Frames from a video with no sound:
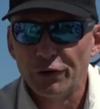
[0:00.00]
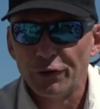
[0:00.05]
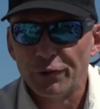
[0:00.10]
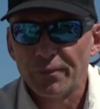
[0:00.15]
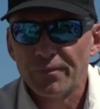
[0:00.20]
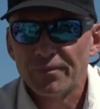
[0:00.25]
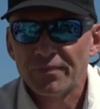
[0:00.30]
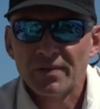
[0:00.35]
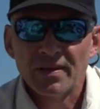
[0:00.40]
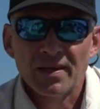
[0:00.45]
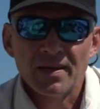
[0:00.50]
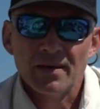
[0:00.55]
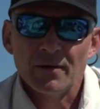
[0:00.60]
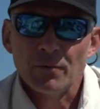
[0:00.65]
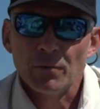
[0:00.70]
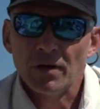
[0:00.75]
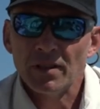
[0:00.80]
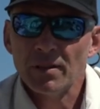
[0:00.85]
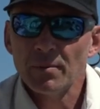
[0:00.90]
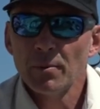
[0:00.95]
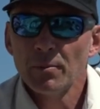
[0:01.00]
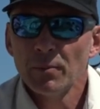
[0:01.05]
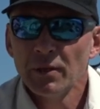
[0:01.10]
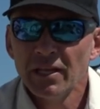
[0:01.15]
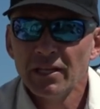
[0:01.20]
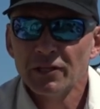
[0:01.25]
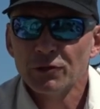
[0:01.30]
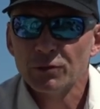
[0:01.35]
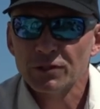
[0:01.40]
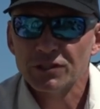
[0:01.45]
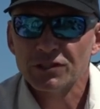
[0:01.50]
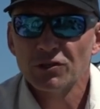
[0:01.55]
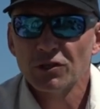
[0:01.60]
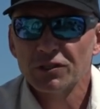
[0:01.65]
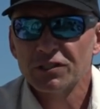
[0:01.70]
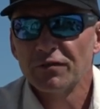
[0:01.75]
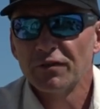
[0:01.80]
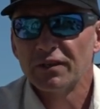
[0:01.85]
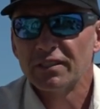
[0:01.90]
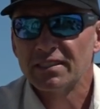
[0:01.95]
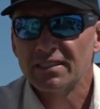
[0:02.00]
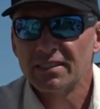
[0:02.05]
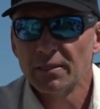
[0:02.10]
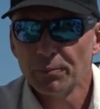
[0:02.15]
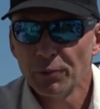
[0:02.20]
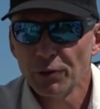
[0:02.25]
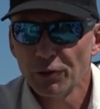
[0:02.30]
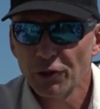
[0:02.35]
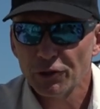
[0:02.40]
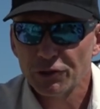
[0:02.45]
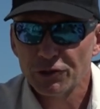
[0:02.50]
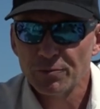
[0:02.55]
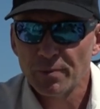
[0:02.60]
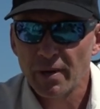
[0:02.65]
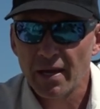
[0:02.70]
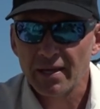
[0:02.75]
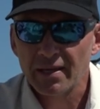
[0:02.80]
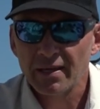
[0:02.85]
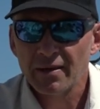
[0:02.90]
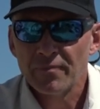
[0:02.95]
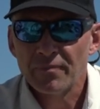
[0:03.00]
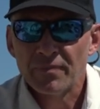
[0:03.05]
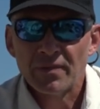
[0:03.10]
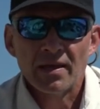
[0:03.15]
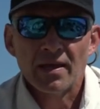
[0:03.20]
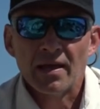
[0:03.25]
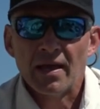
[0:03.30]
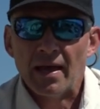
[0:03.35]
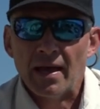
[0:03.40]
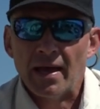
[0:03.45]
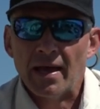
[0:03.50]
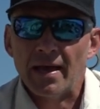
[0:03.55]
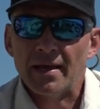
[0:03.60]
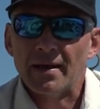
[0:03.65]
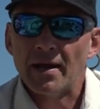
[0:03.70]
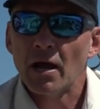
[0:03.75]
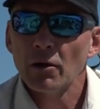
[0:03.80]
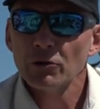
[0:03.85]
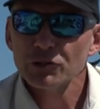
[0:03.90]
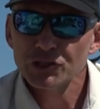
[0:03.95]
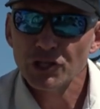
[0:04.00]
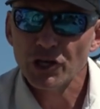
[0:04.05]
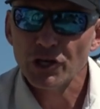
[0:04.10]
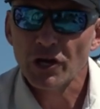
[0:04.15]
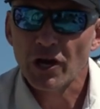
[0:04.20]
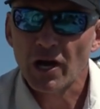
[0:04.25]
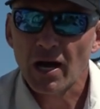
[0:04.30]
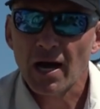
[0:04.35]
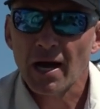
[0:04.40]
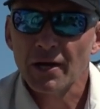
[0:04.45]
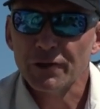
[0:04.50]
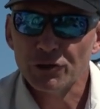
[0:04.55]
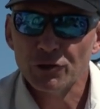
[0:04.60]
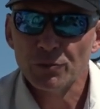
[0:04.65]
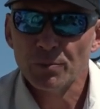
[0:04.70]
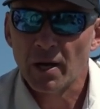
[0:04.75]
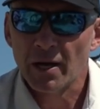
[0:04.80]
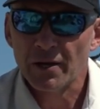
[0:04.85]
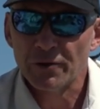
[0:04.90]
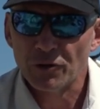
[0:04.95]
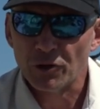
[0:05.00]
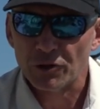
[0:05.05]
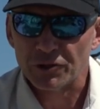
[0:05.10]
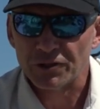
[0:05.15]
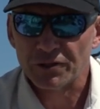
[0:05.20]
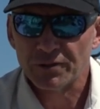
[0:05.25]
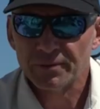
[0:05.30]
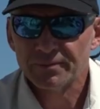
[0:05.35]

you. Well, the Bimini Twist knot is a very simple knot to make and I will show you how I do my knot.